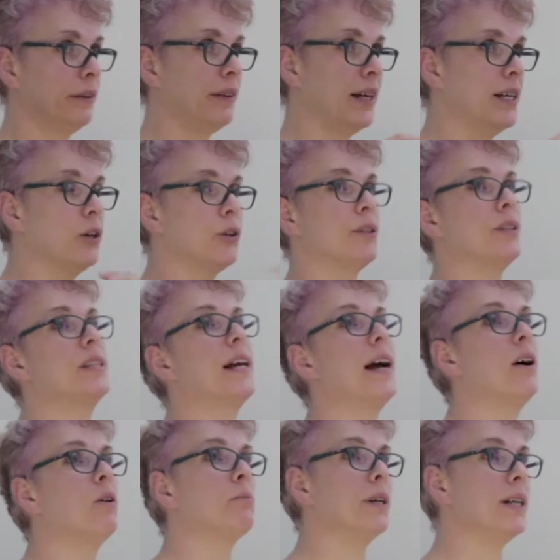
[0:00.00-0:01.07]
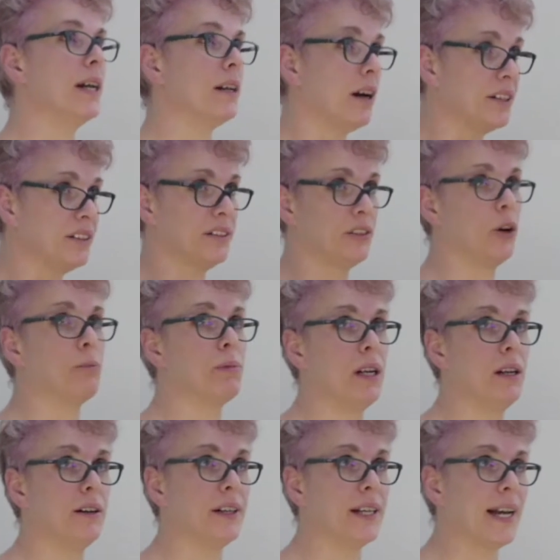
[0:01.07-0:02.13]
they couldn't tell me, and I stopped
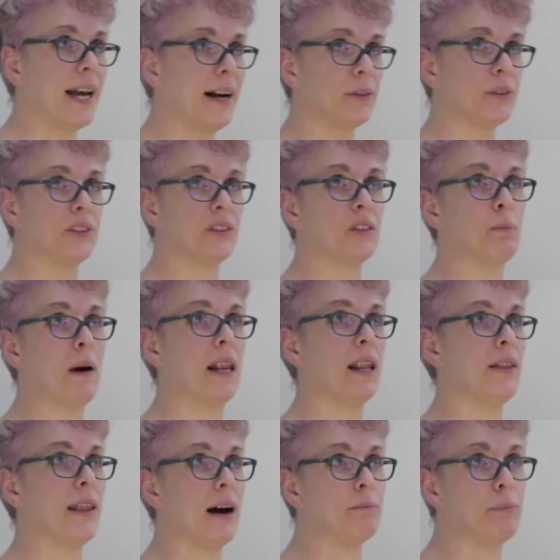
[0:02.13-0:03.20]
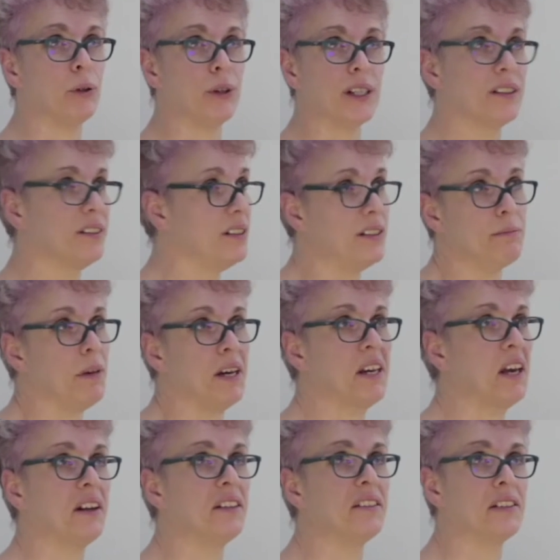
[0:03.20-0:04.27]
learning how to spell at that point because it didn't make
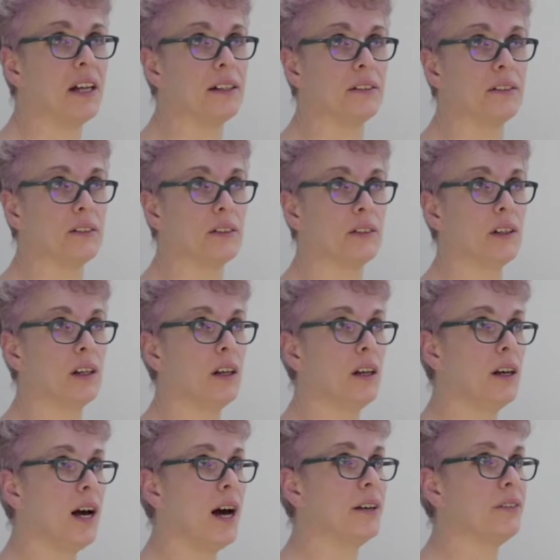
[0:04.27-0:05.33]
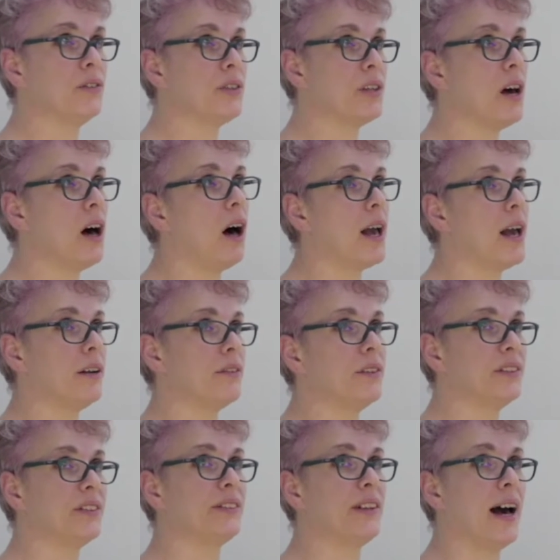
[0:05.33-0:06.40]
any sense. And I
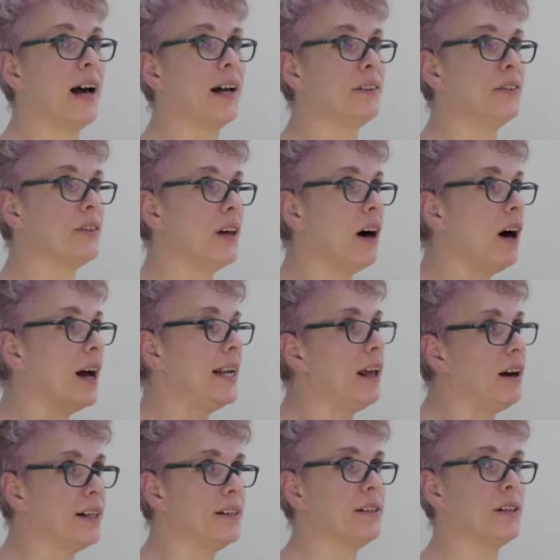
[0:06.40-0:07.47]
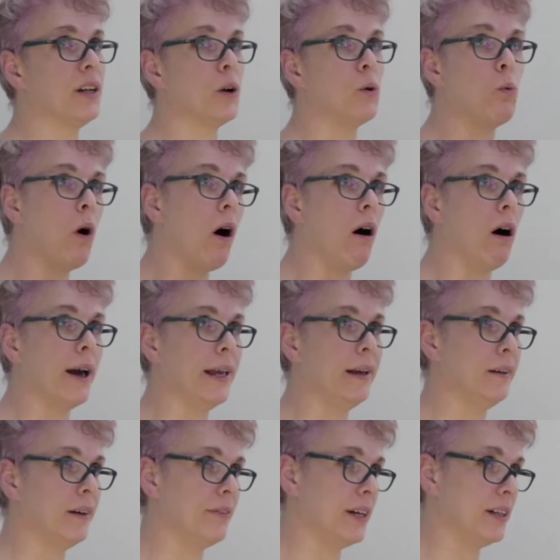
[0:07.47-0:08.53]
understand that I like to know why,
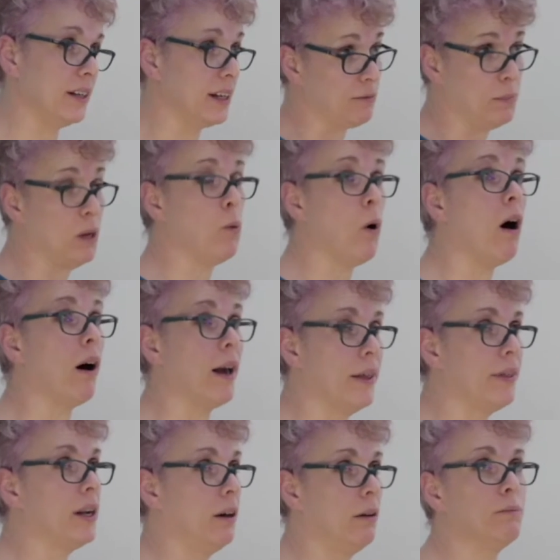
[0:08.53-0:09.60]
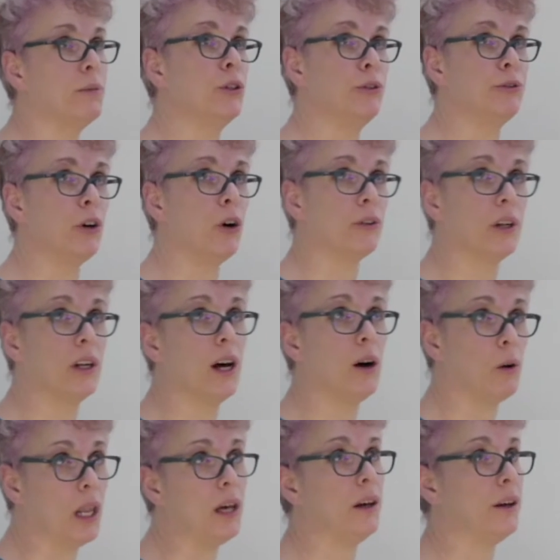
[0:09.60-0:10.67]
and then give me why, and then I'll move on and
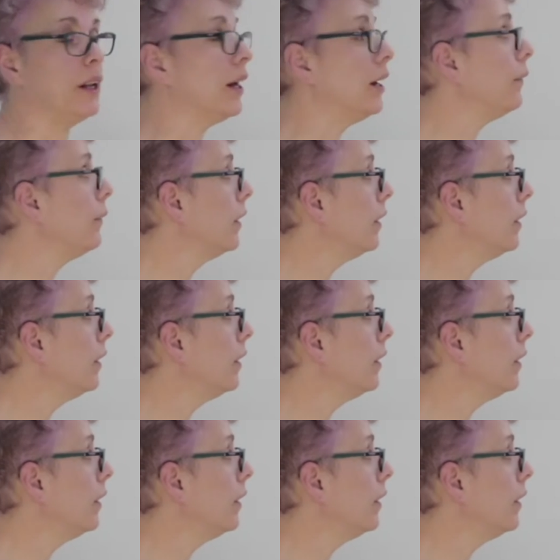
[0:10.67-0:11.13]
I'll learn it.